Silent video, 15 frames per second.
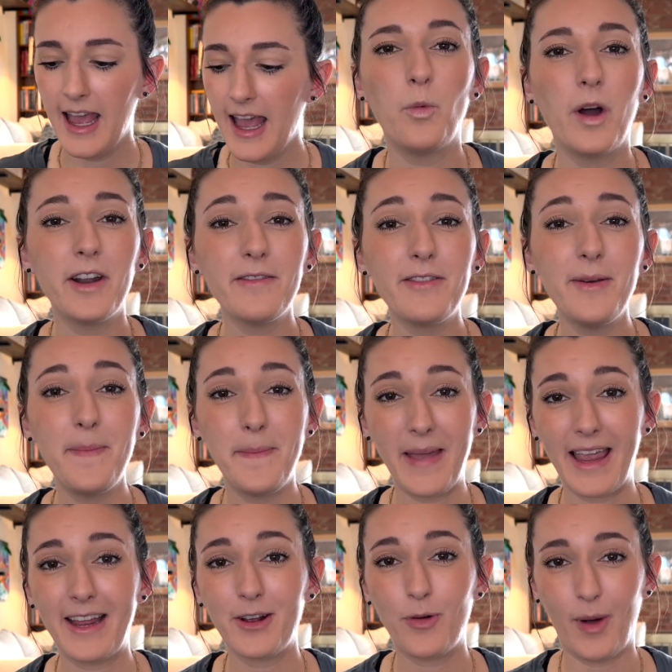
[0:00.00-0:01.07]
One of the
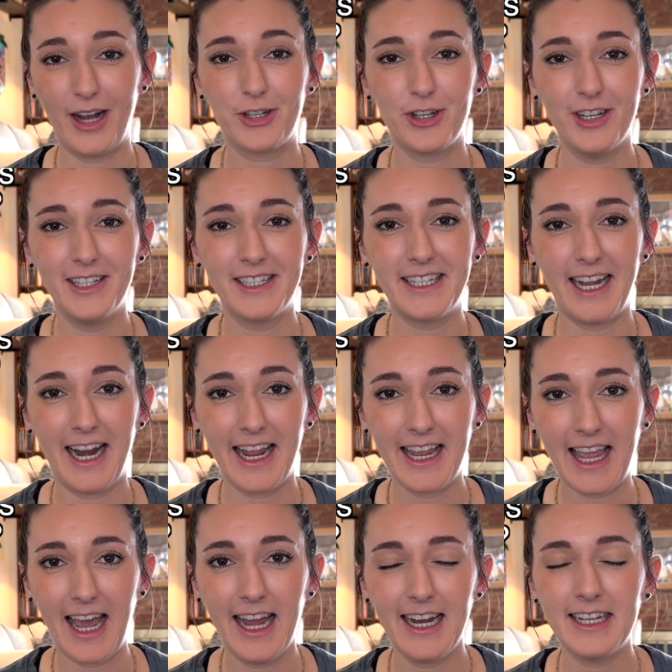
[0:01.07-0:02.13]
main questions that I
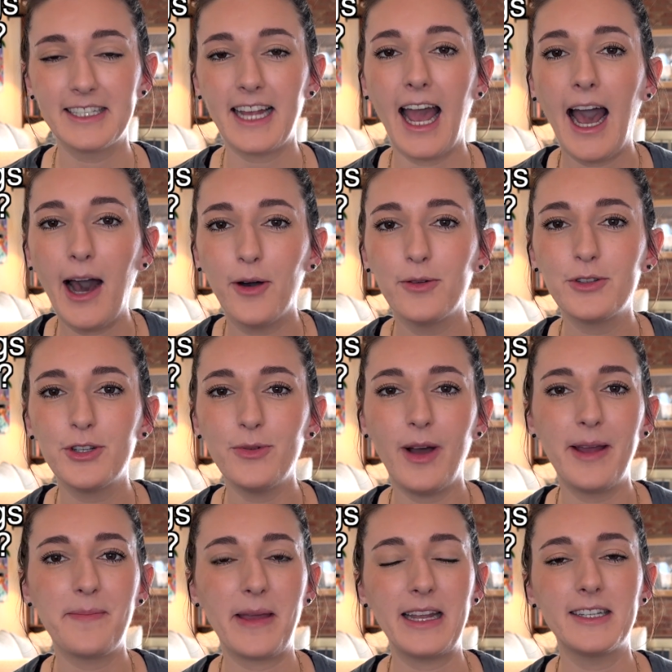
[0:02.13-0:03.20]
get is, how do
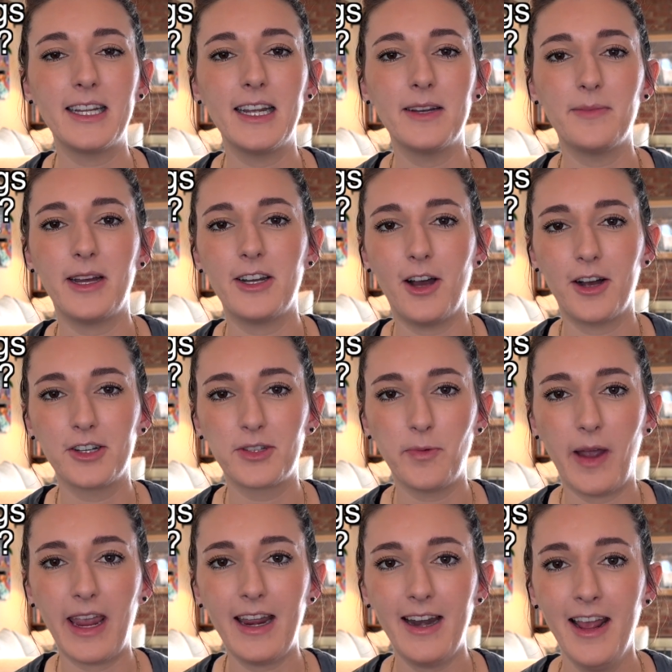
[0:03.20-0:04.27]
I maintain my dog's
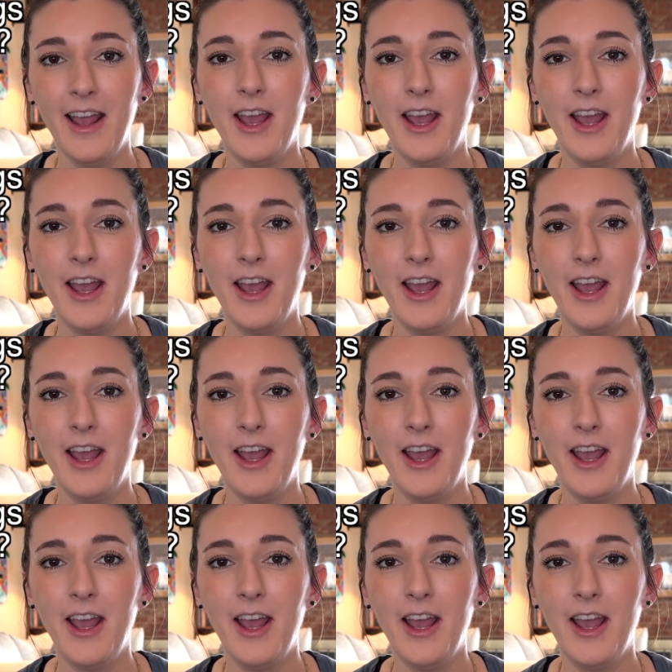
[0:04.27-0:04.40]
weight